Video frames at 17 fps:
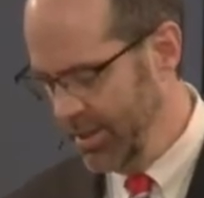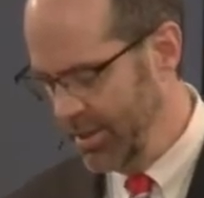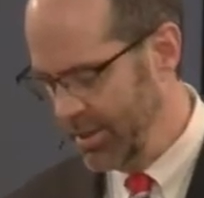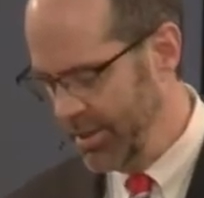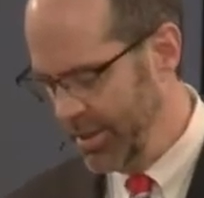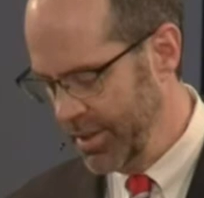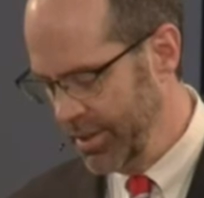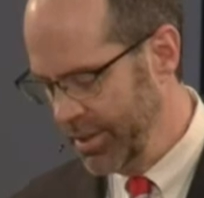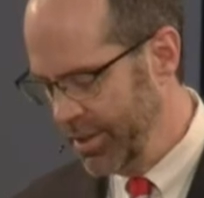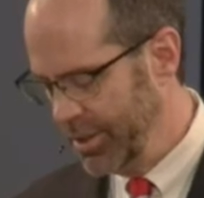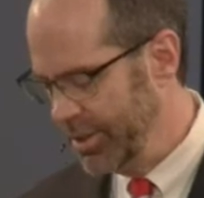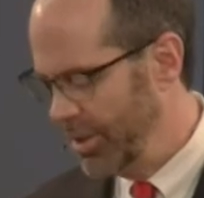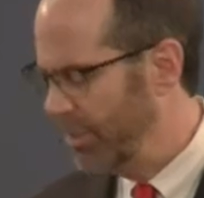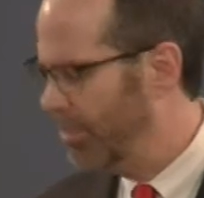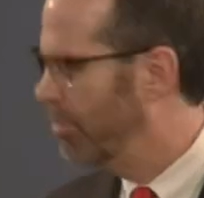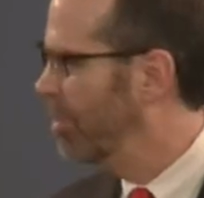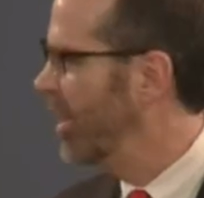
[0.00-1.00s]
or you'll, you'll
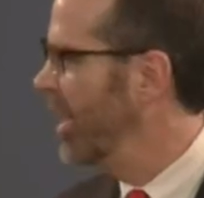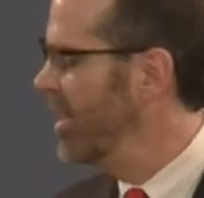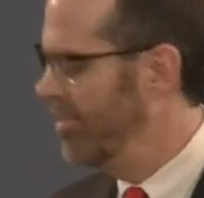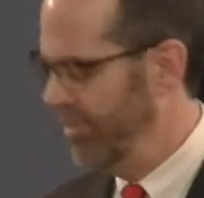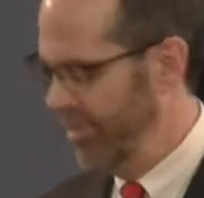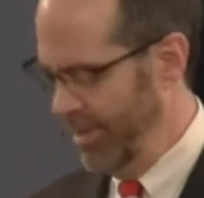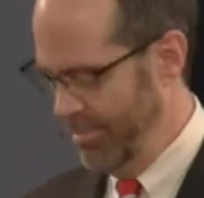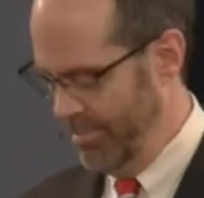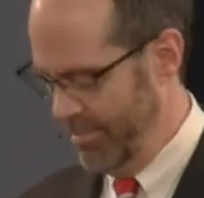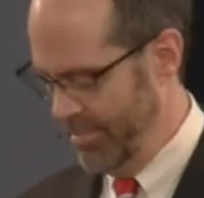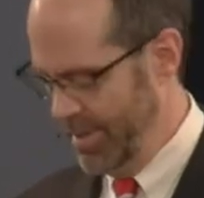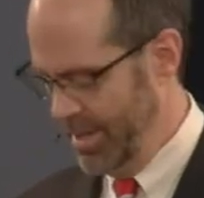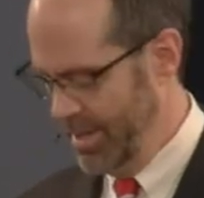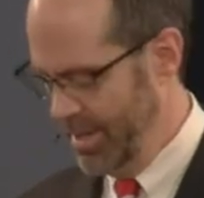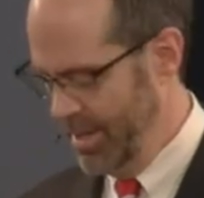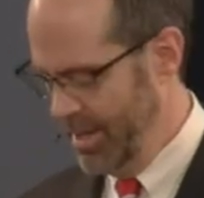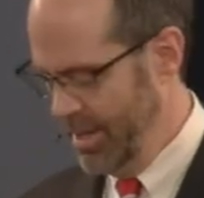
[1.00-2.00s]
embrace him
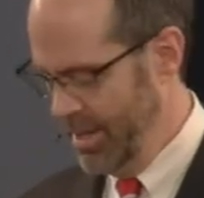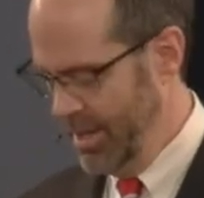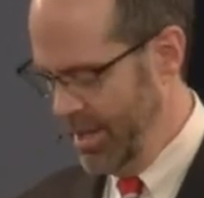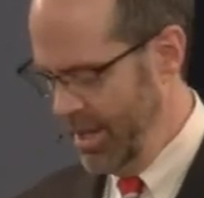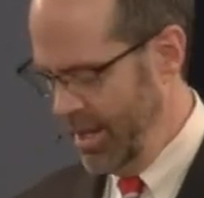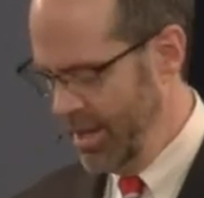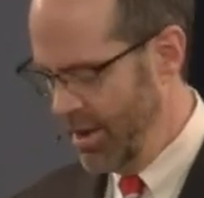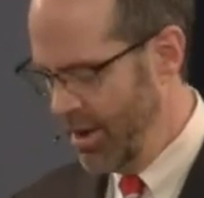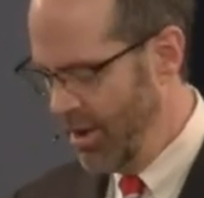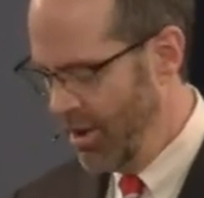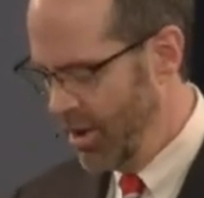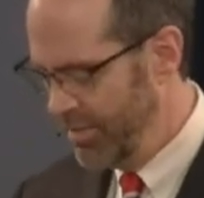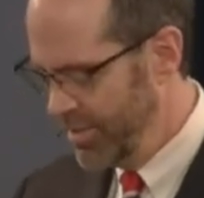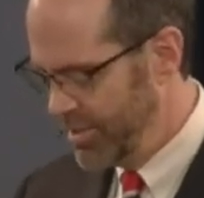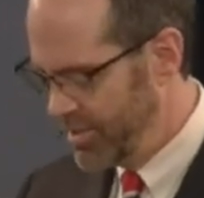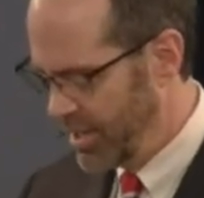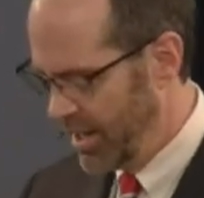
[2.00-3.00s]
and all of
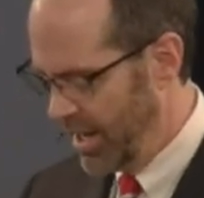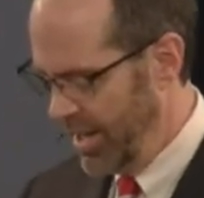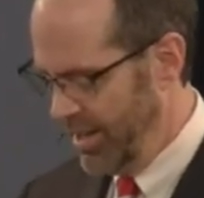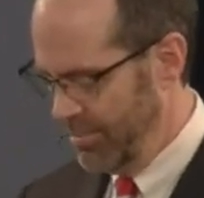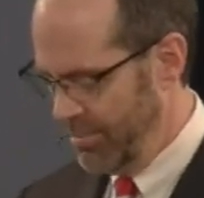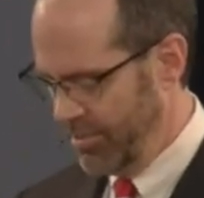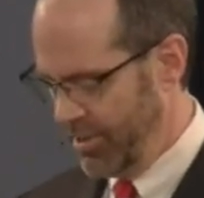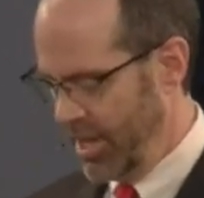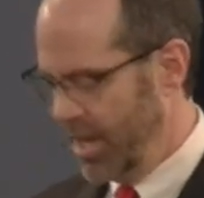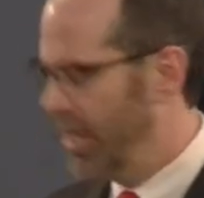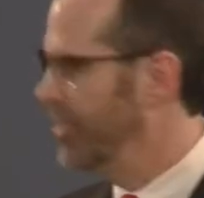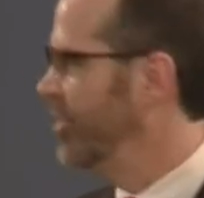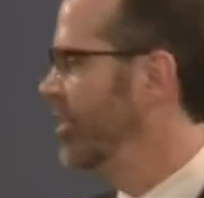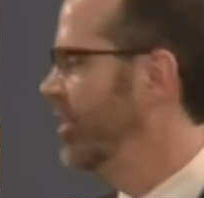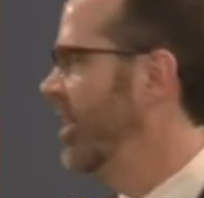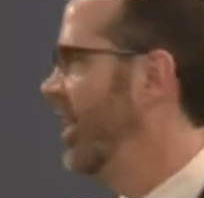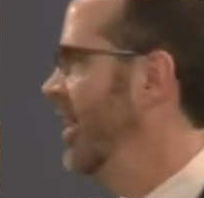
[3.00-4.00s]
his claims on
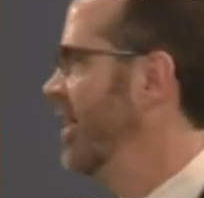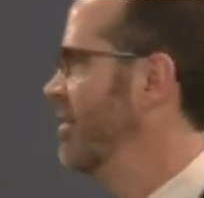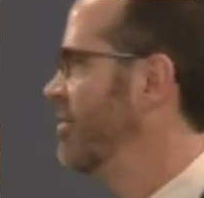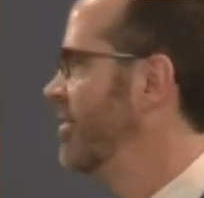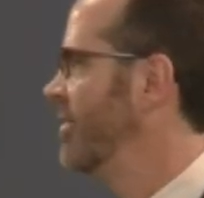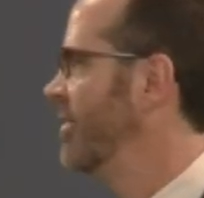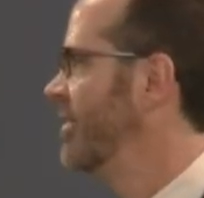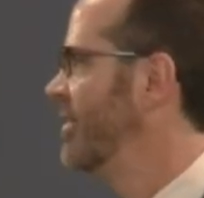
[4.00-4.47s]
your life.